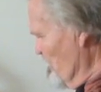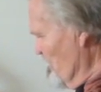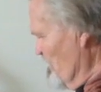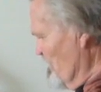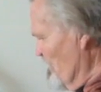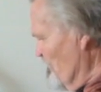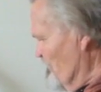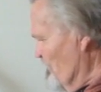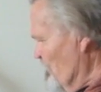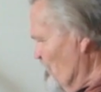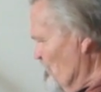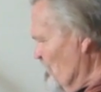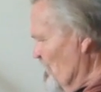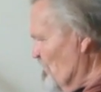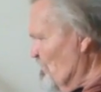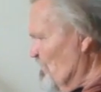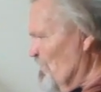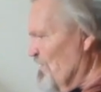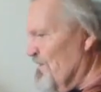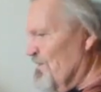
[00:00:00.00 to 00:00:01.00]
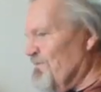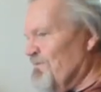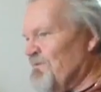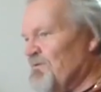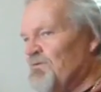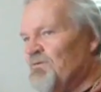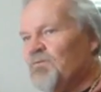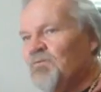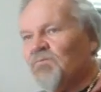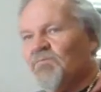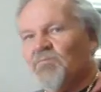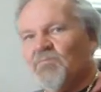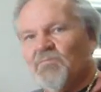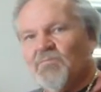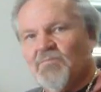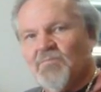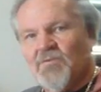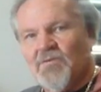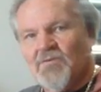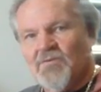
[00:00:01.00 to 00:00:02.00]
If you remember a
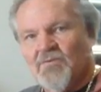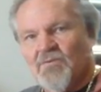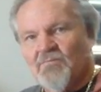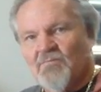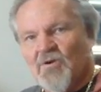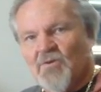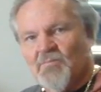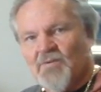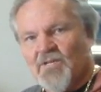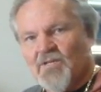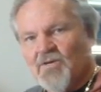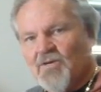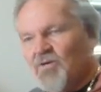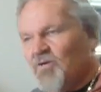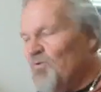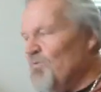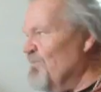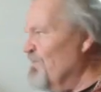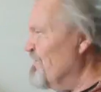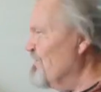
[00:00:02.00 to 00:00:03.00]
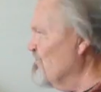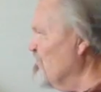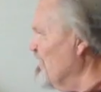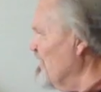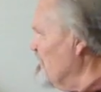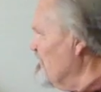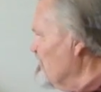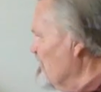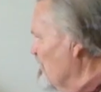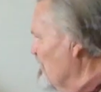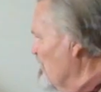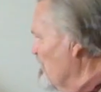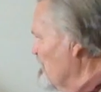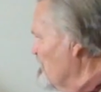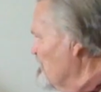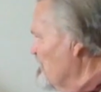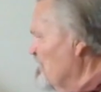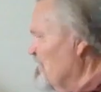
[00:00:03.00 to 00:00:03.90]
moment ago with the brace on,